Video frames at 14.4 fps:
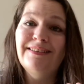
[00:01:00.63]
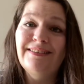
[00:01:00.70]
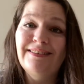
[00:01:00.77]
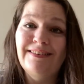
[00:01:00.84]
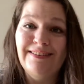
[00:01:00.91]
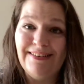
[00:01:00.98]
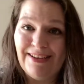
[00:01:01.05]

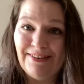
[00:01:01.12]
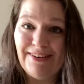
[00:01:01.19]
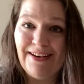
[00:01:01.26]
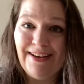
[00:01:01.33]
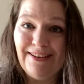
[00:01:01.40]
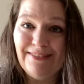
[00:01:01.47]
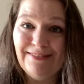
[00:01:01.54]
not right
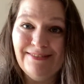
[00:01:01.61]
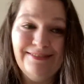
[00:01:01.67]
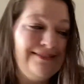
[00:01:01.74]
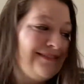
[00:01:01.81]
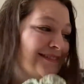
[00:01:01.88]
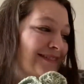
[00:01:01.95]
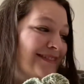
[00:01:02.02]
now.
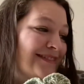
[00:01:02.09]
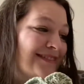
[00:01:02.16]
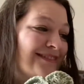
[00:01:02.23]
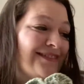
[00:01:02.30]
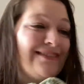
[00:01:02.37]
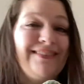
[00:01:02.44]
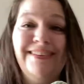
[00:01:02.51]

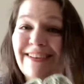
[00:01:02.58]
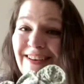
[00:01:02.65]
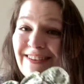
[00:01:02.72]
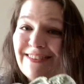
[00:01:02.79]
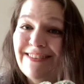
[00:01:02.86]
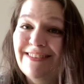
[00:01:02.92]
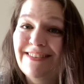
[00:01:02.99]
Now
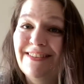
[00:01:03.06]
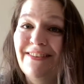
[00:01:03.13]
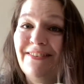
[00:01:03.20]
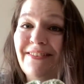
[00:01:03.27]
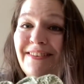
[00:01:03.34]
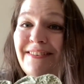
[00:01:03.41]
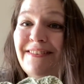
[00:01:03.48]
it's just going